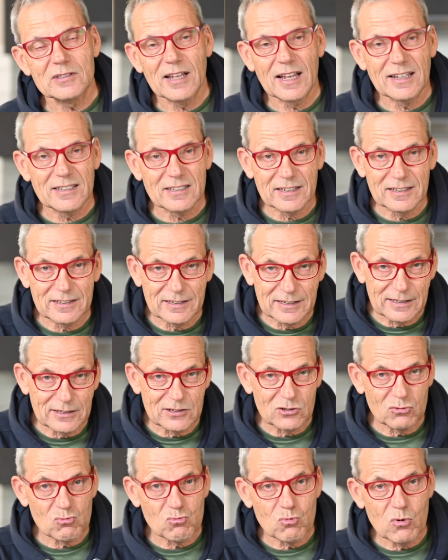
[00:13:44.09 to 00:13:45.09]
That's
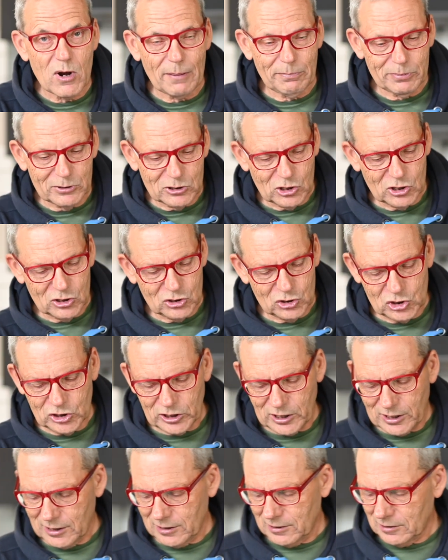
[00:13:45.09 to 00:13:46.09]
this rapid
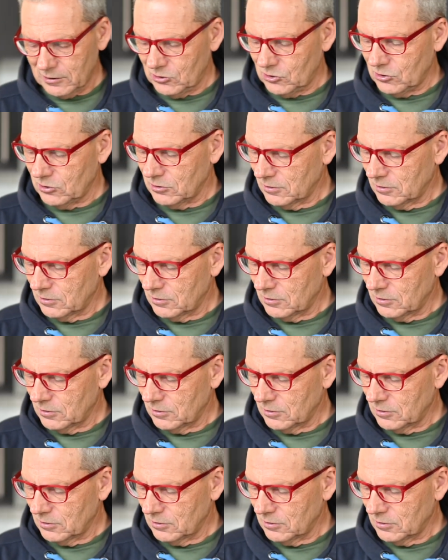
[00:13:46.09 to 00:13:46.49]
charge.